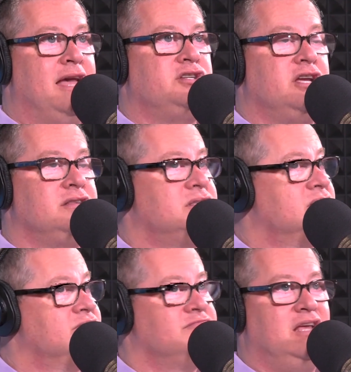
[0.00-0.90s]

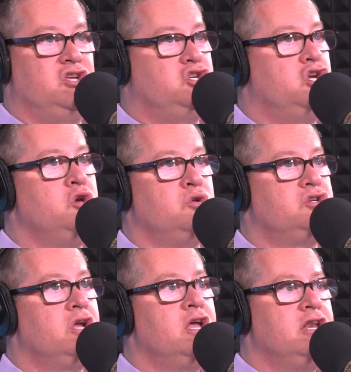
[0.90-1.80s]
Patience is
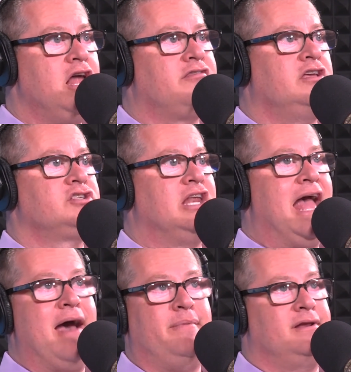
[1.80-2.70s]
huge. Nothing is
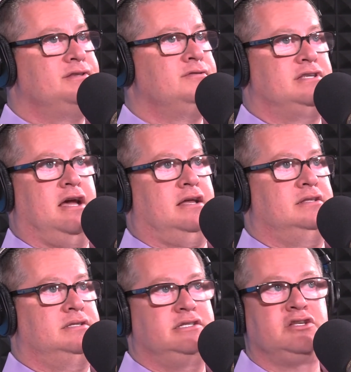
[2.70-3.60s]
going to happen in two
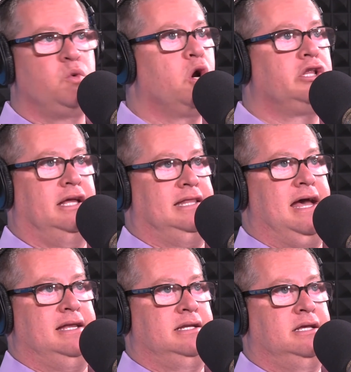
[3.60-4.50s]
seconds. Doesn't work like
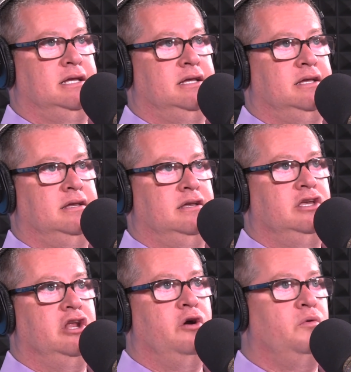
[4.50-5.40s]
that.
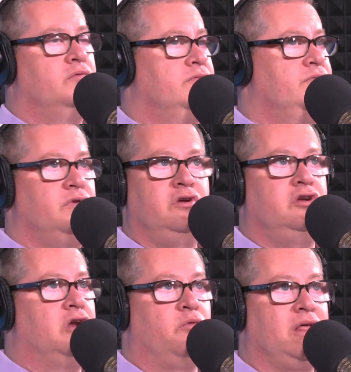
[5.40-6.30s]
You know,
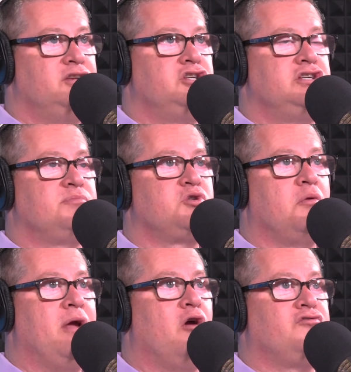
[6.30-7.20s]
relationships
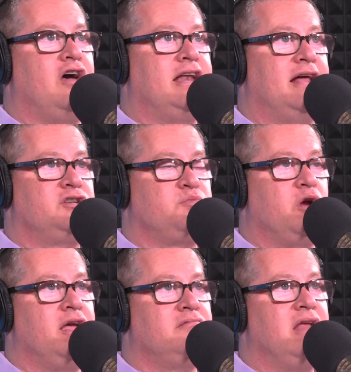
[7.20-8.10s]
are a marathon, not a
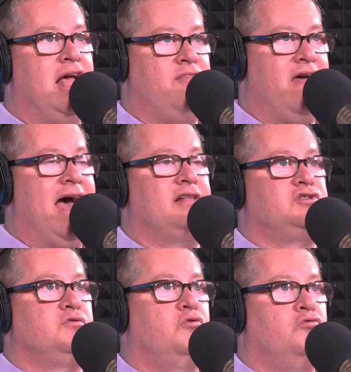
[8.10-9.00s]
sprint, and
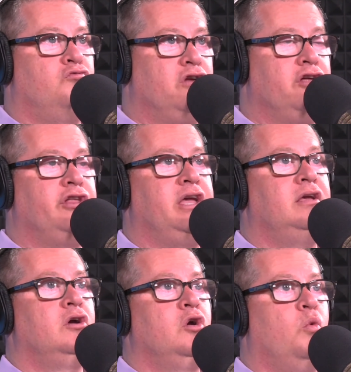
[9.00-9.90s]
that's
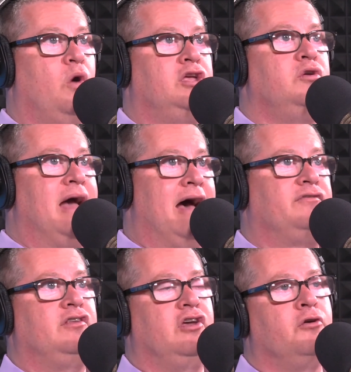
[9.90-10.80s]
really what you
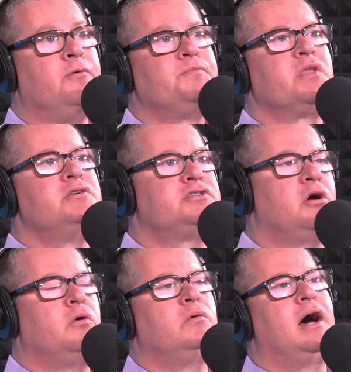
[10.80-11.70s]
have to do.
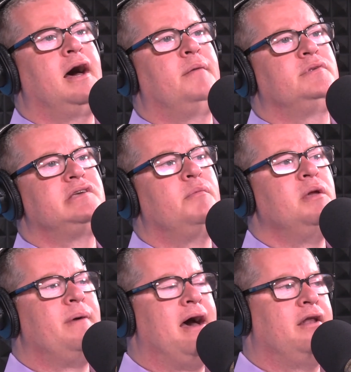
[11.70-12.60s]
So um, tell
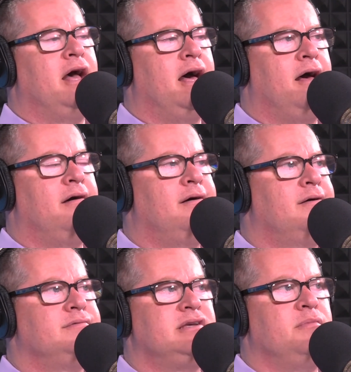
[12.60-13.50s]
me about
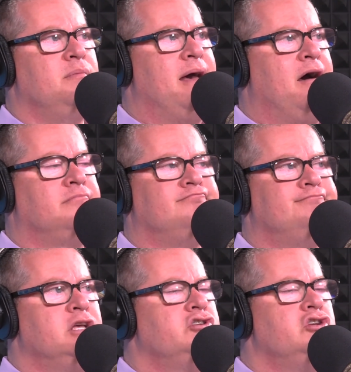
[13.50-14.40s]
uh, tell me about
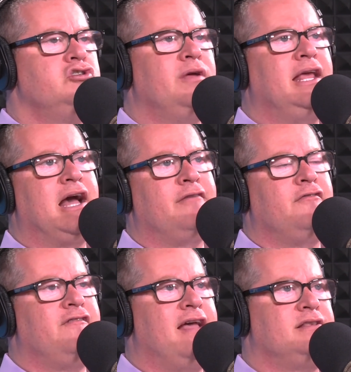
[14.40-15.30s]
do you do any kind
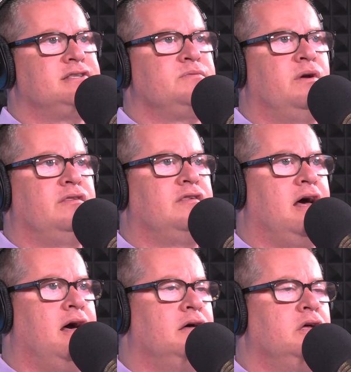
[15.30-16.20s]
of events with
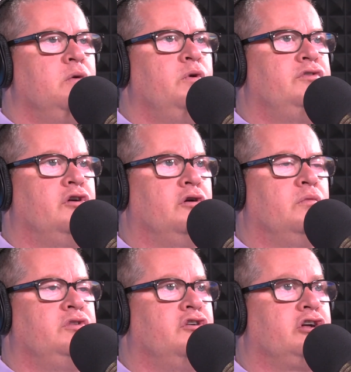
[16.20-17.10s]
uh, with
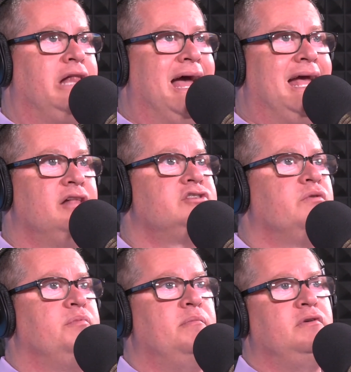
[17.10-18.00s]
your with your
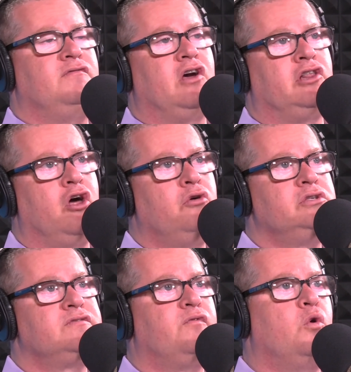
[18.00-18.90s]
clients, with people you've done
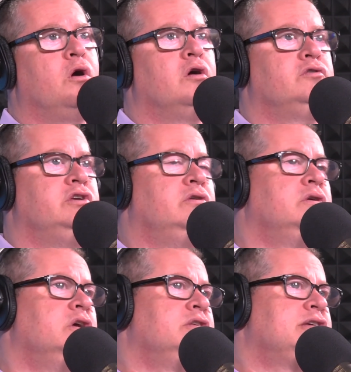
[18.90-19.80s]
loans for? Do
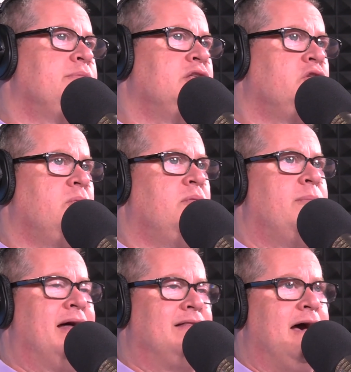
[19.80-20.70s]
you tell me a little bit
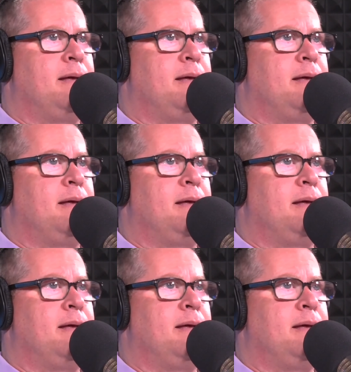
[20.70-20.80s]
about